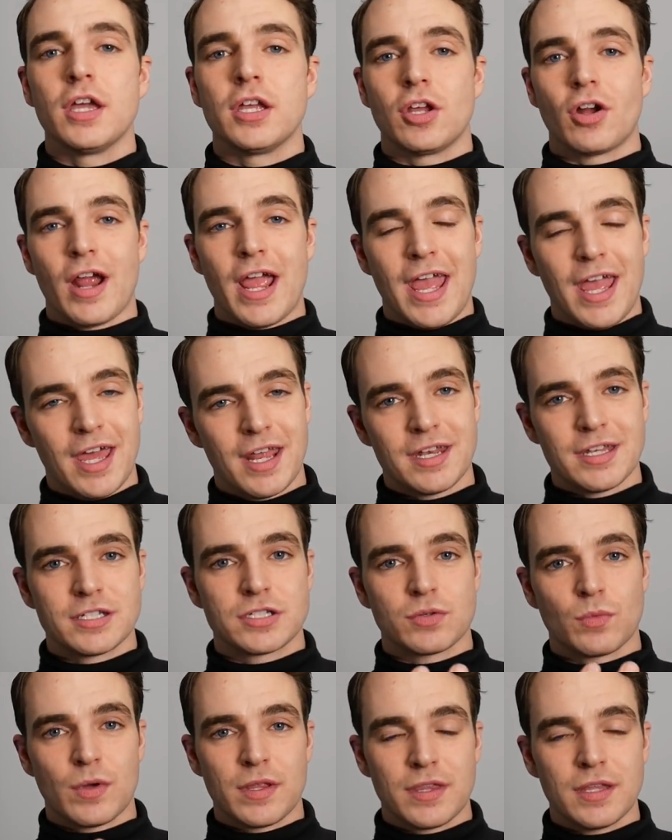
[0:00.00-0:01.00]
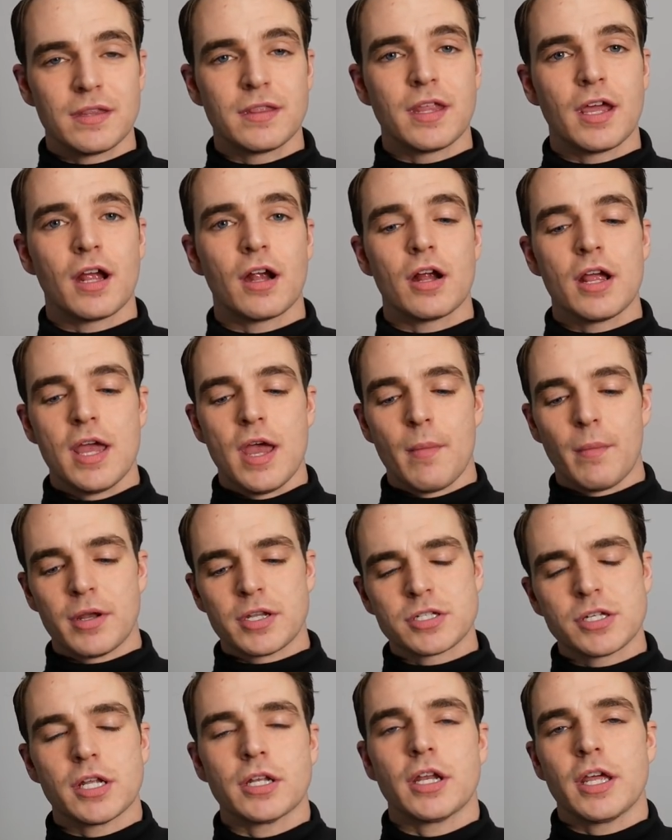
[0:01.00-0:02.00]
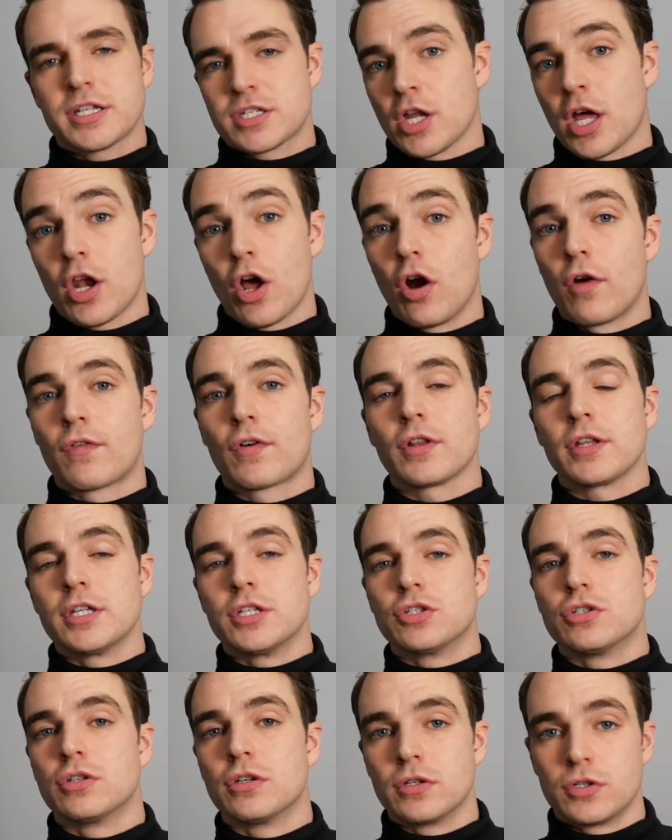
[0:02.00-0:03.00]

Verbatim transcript: Your hand is within there, but it's not it's not overly